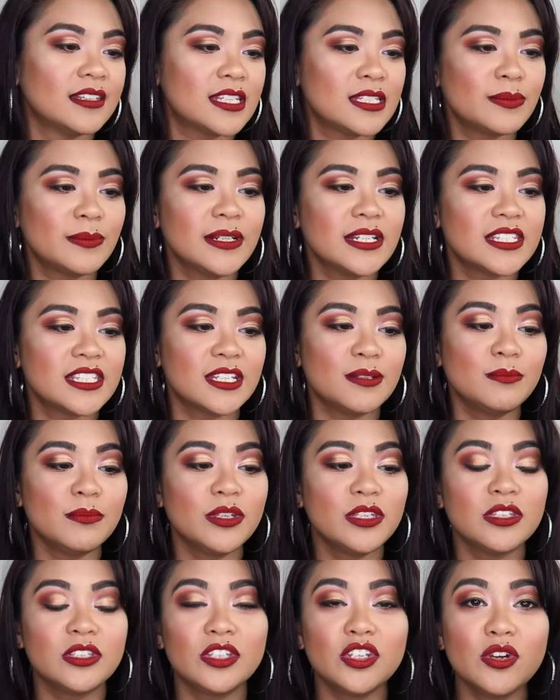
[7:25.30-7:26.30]
This one is
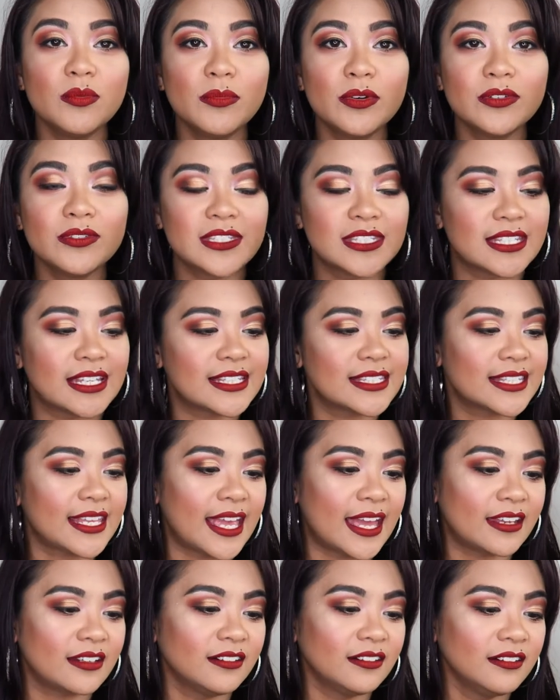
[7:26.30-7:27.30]
the New Moon Scents
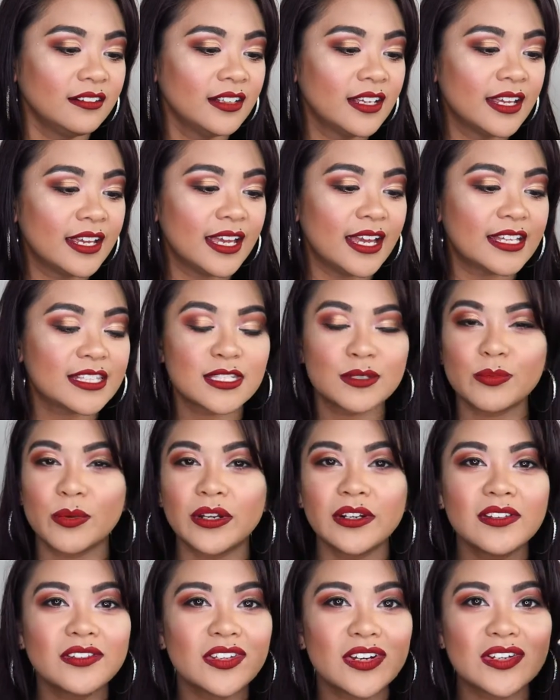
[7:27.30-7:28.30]
candle. It's
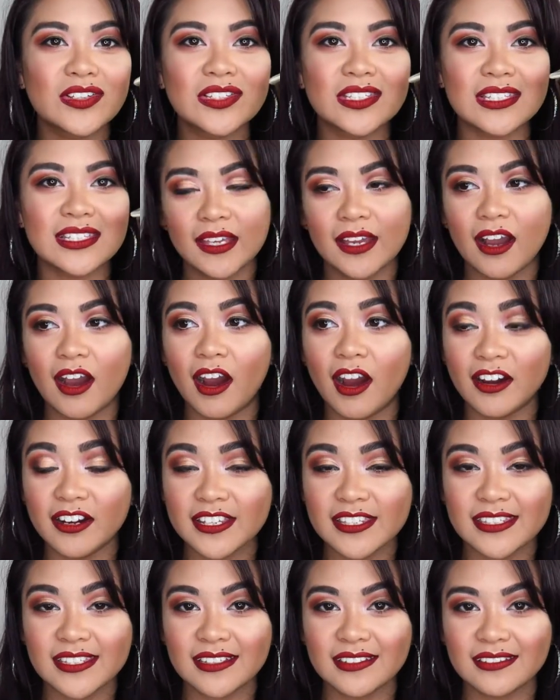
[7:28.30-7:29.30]
one of those
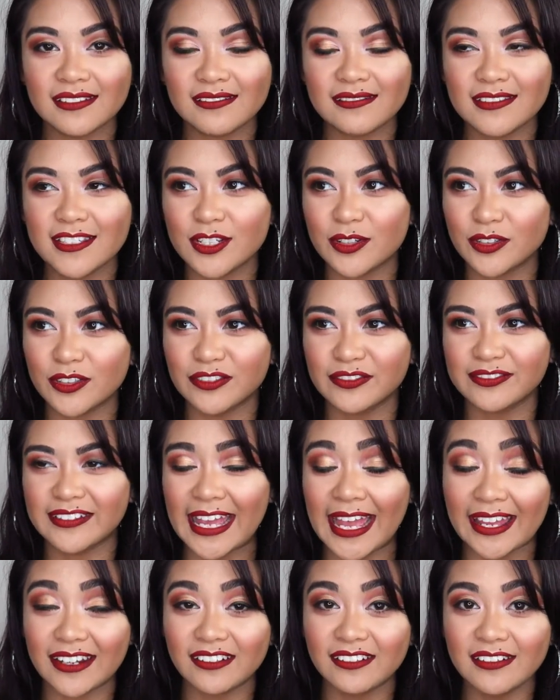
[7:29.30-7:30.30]
artisan sort of
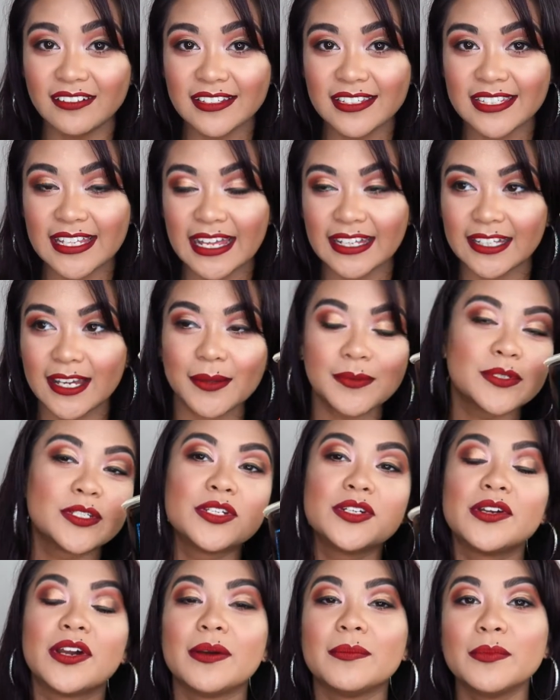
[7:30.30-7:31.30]
candles that come
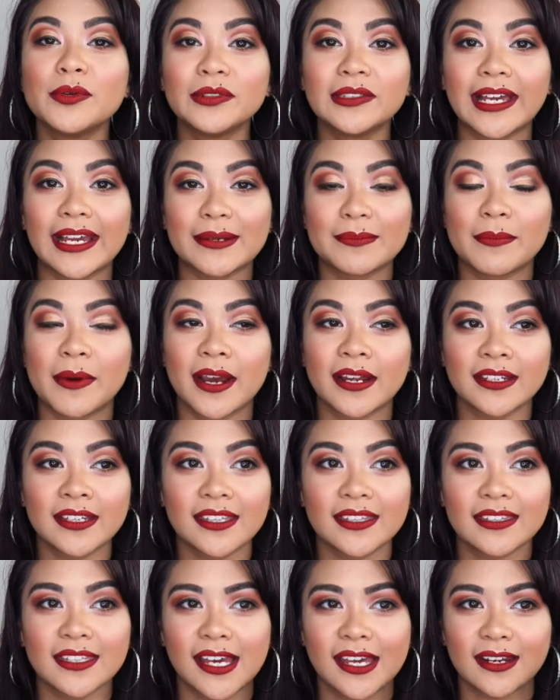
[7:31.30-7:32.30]
to a moonlight
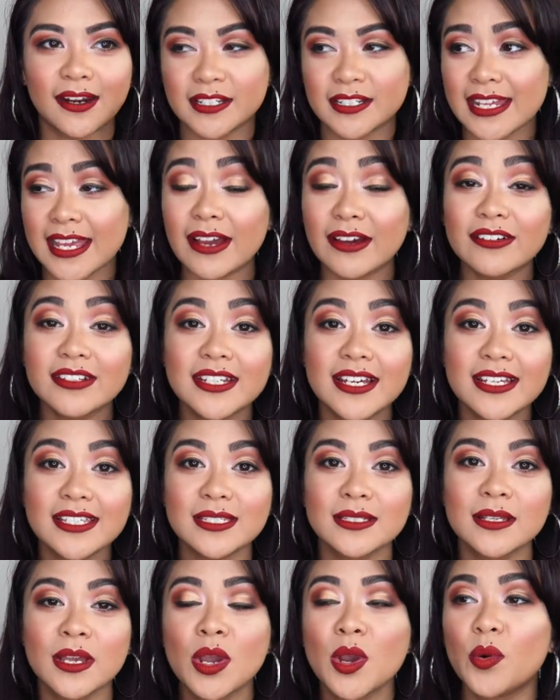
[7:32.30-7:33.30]
market that our town does
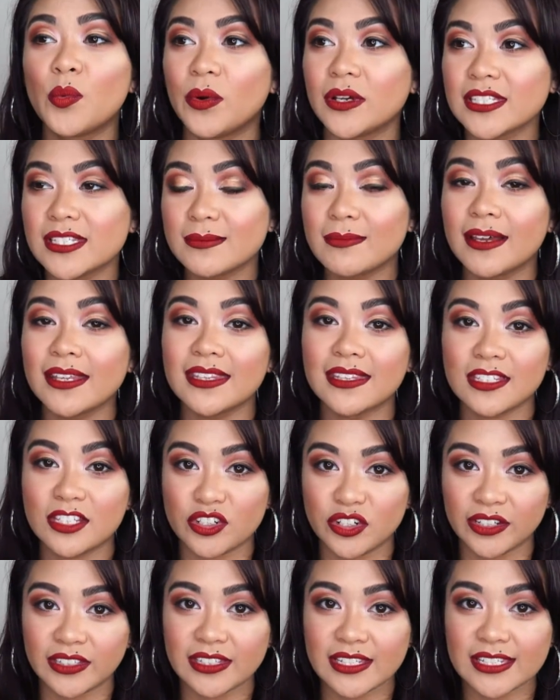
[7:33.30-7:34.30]
once a month
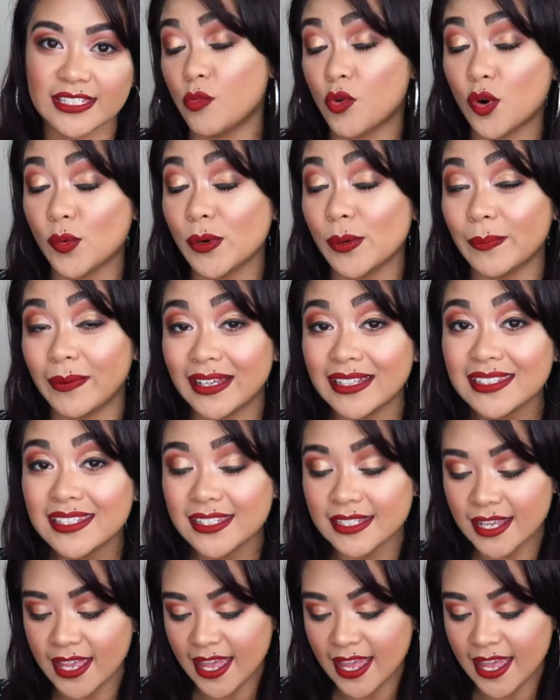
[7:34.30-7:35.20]
during the warmer months.